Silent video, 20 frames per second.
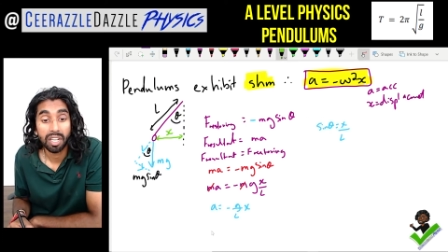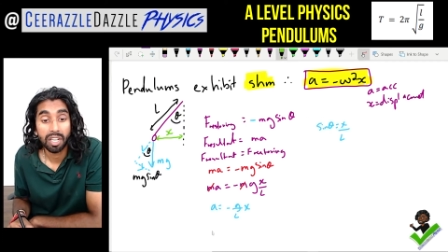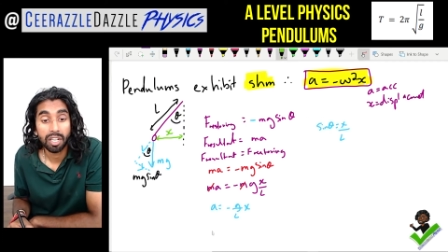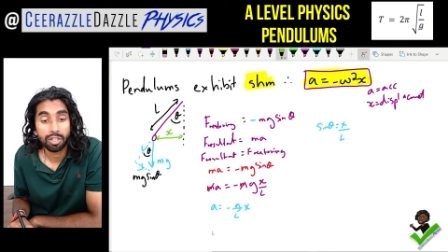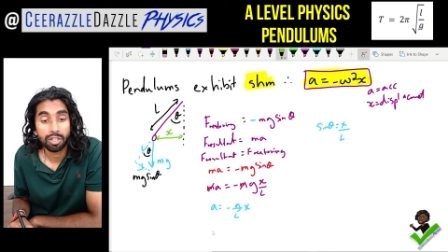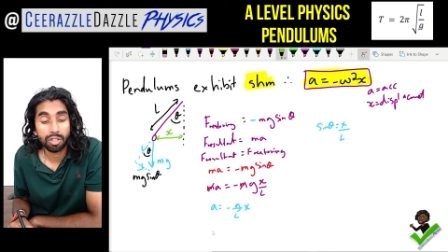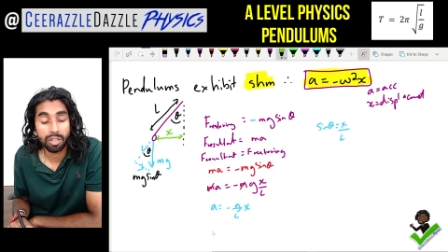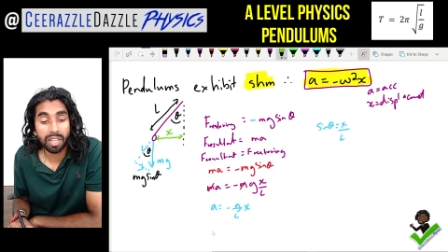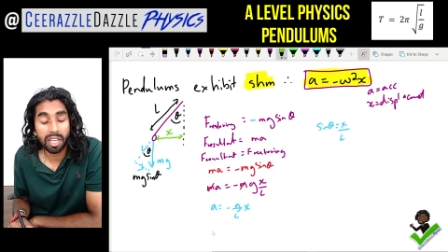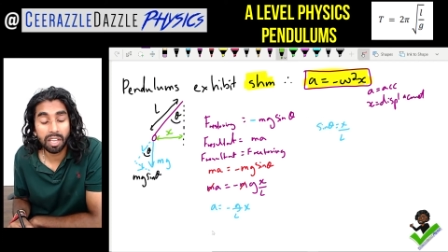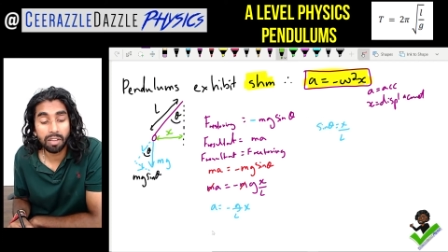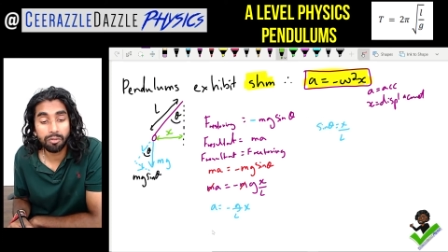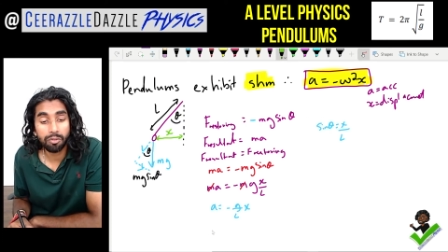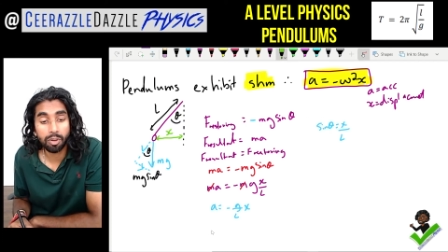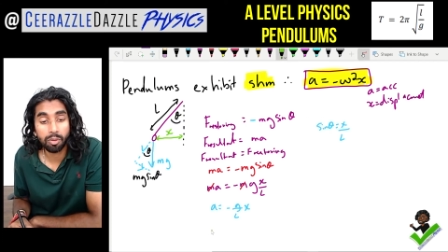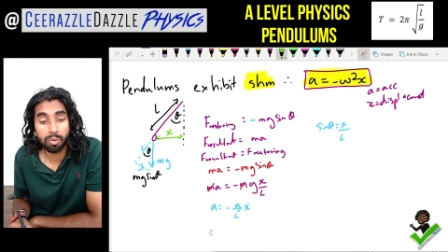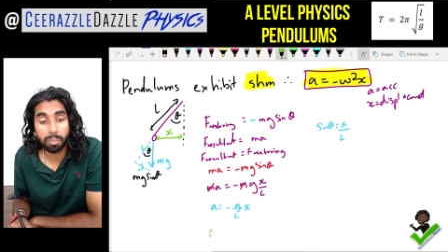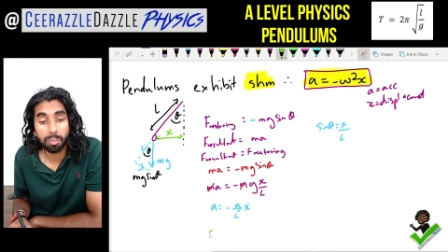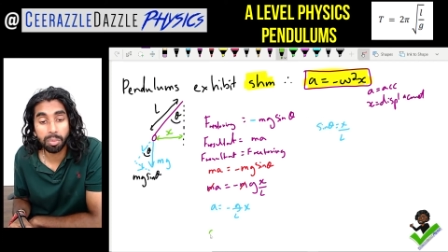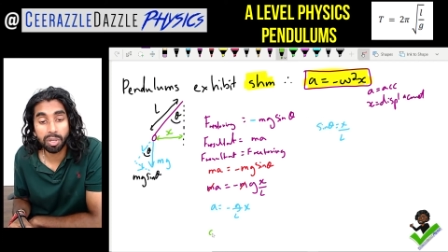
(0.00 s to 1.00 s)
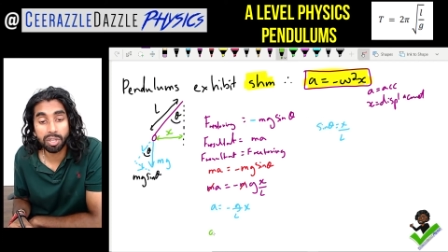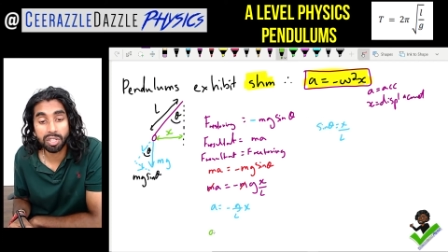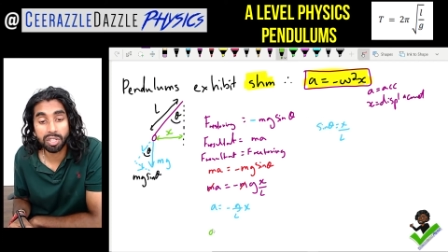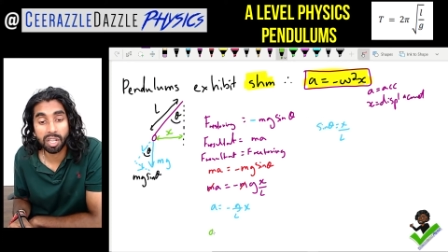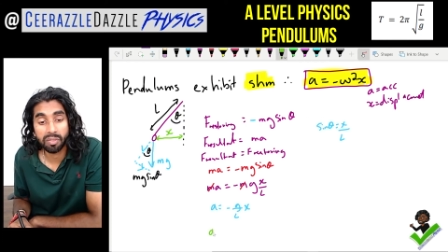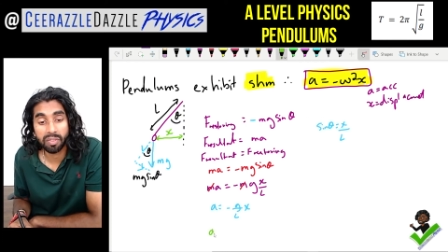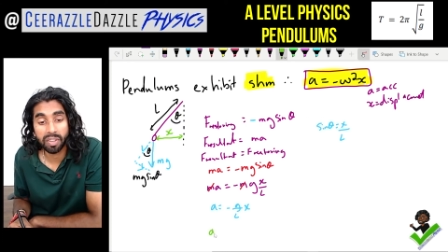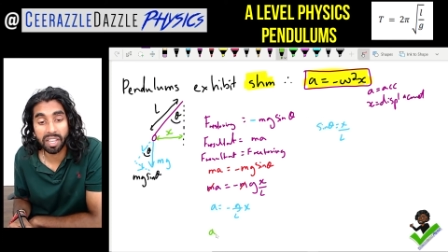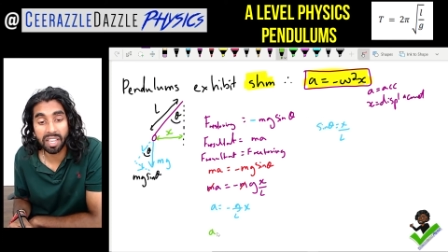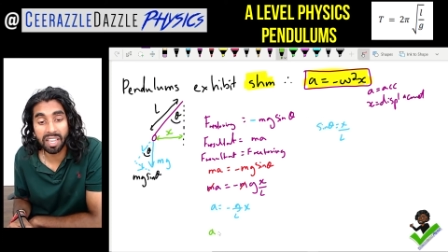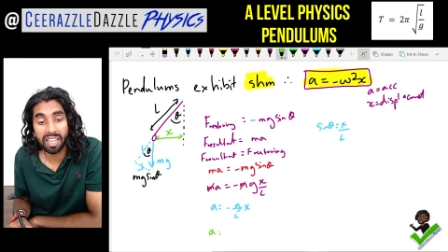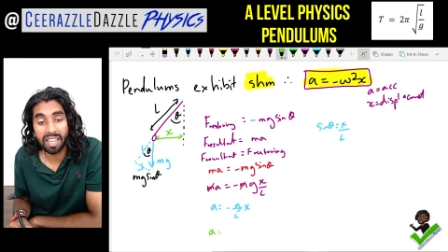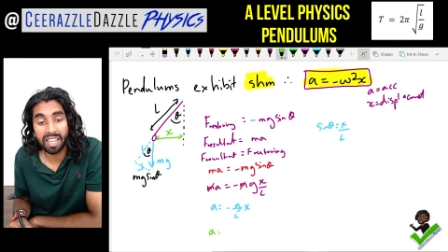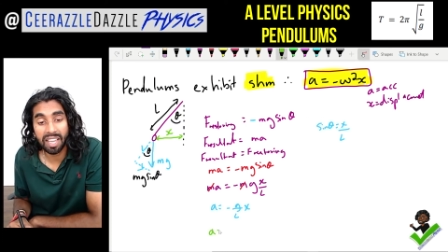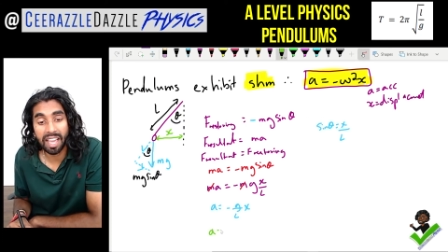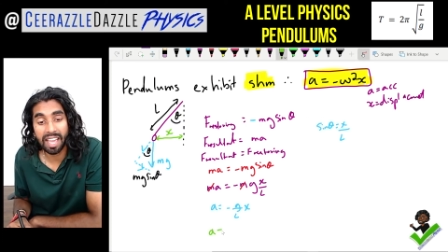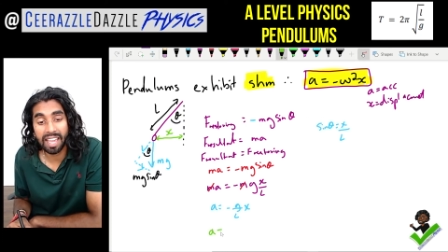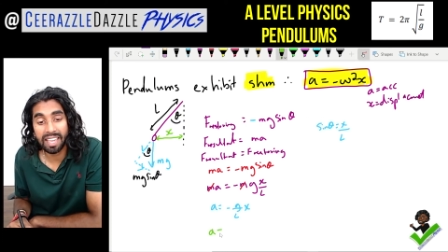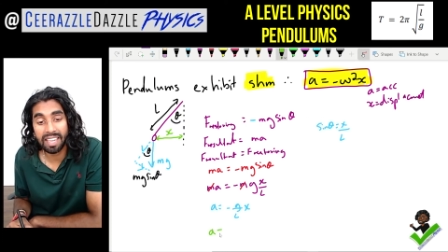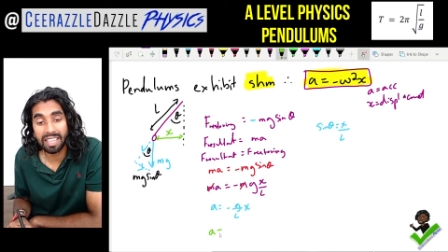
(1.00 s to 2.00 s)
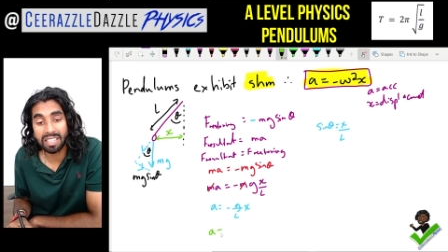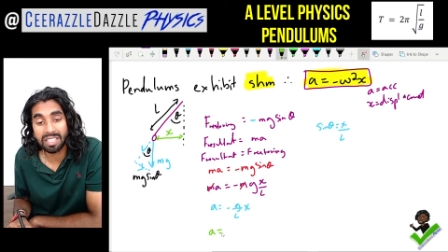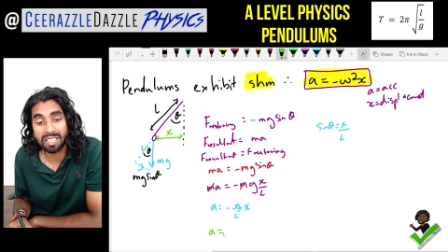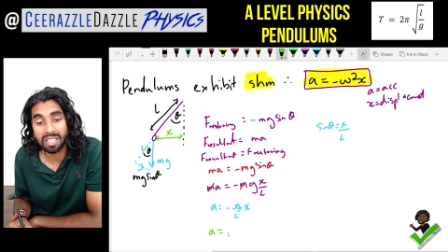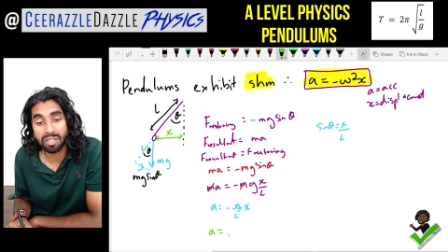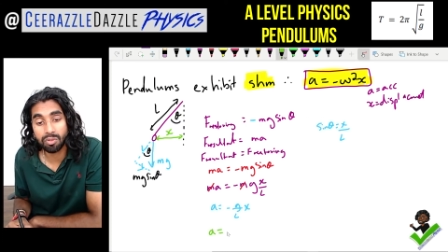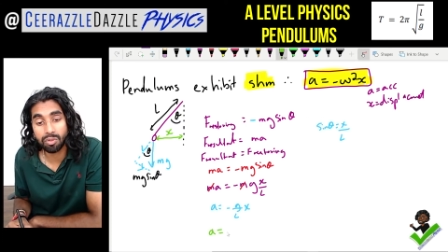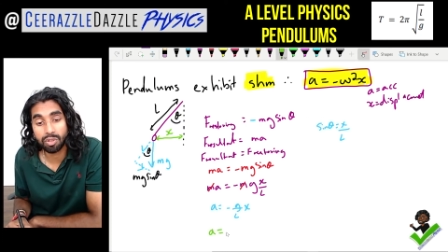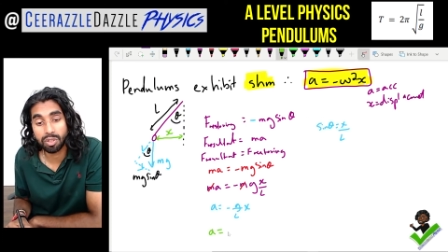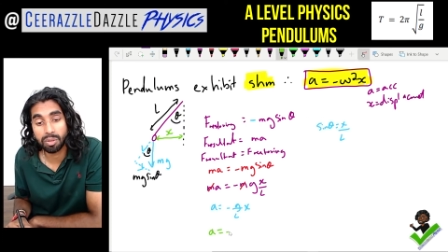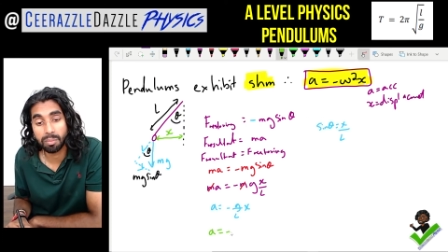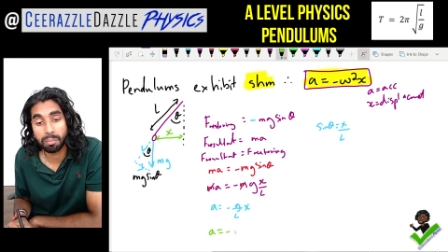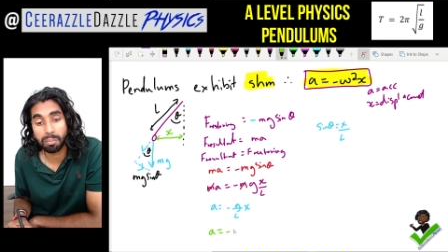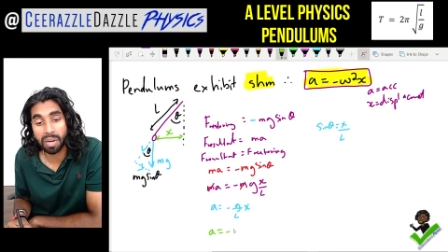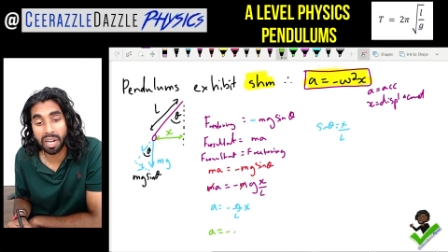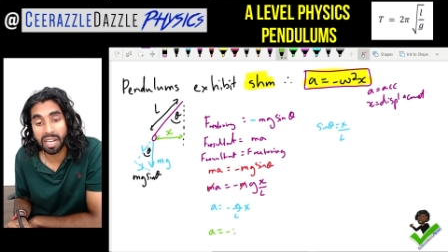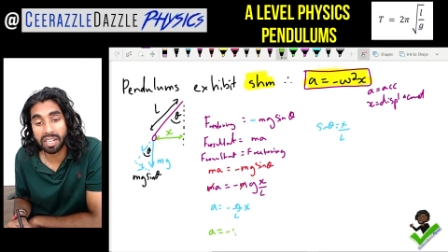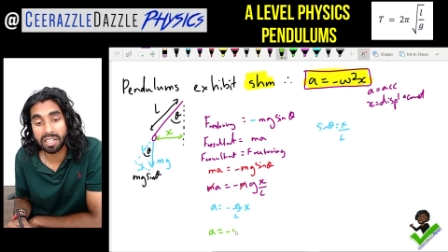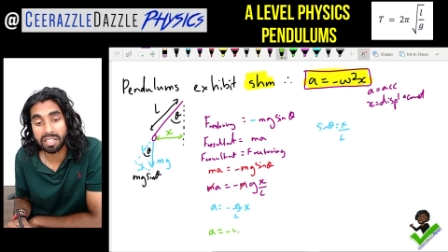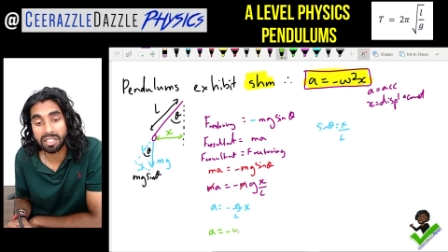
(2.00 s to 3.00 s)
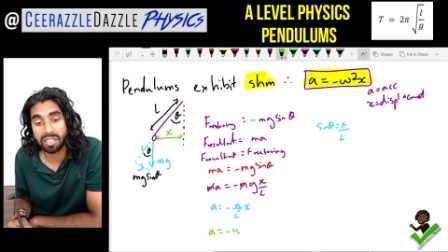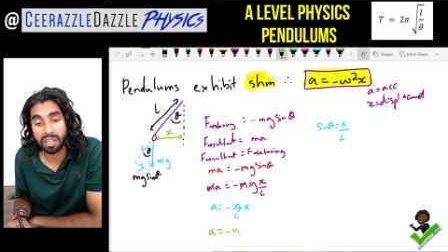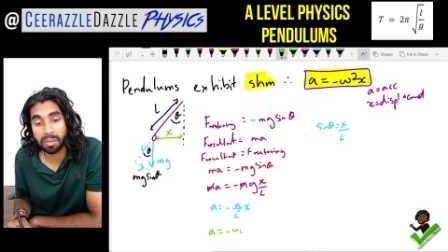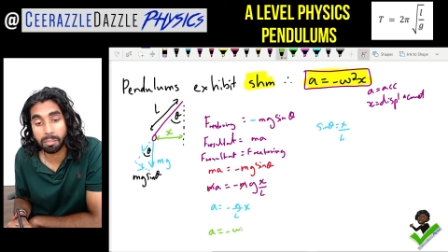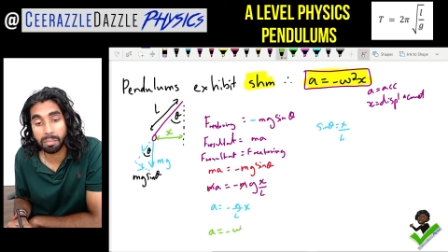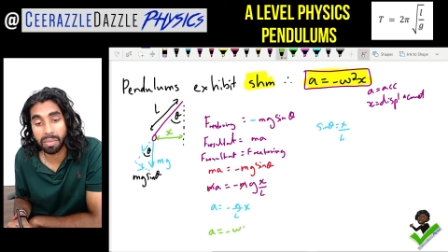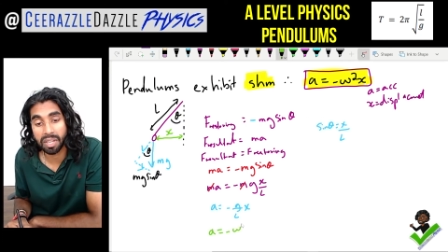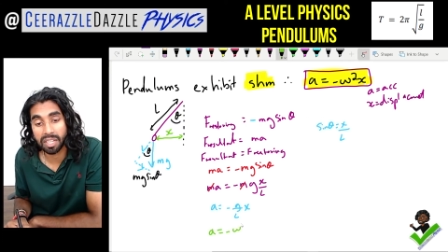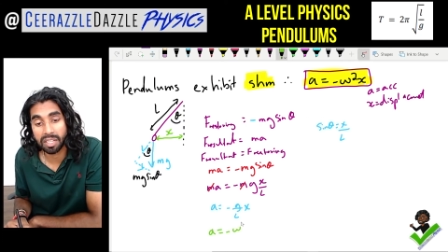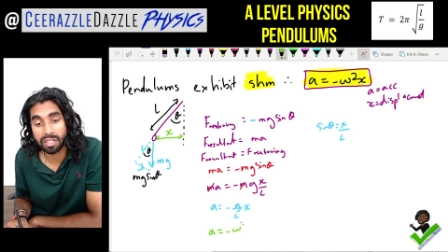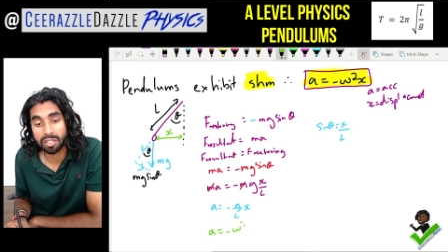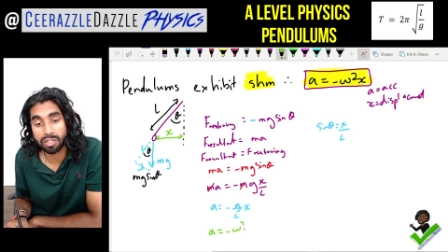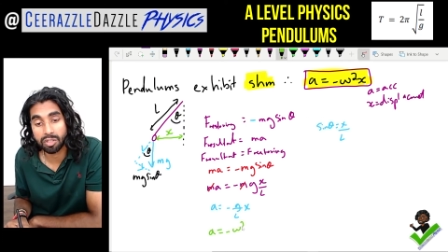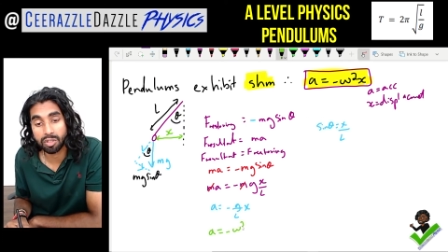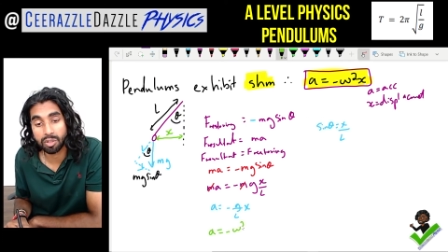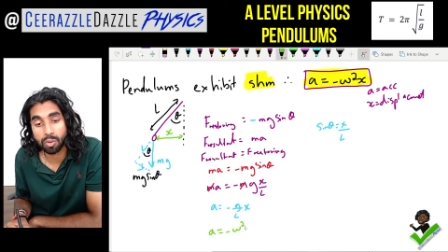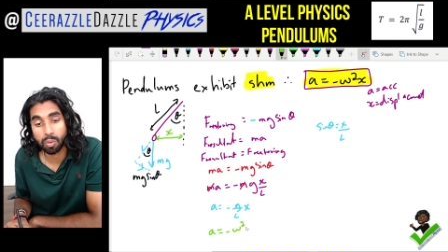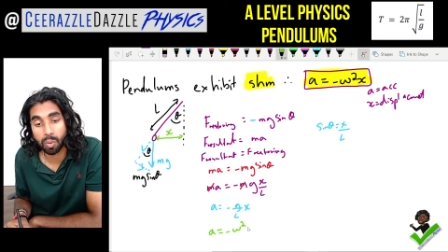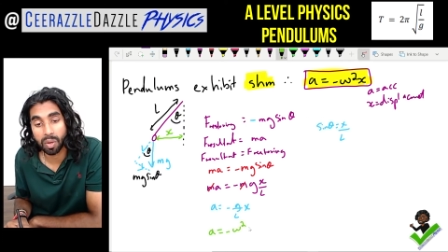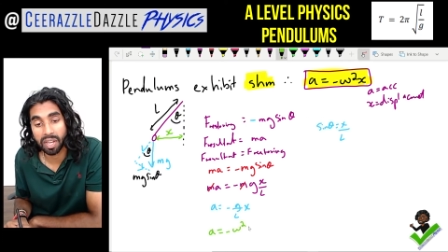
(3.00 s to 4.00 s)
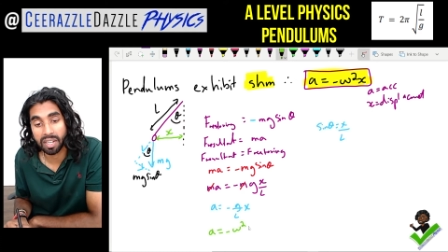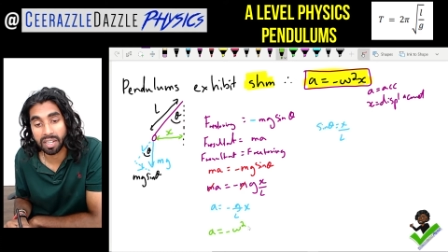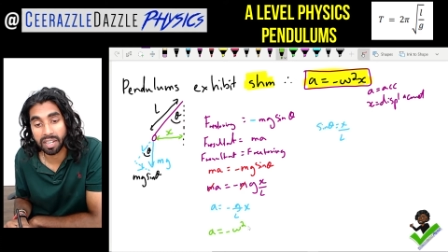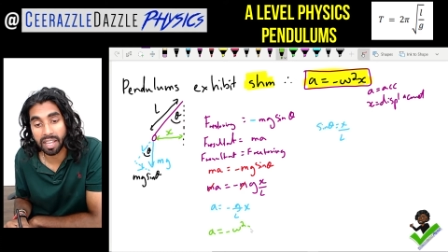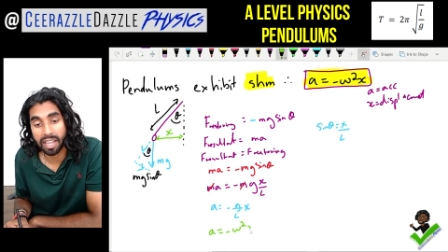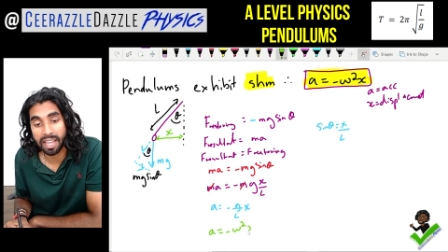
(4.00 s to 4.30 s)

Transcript: So therefore, if we put it over here, A is equal to minus omega squared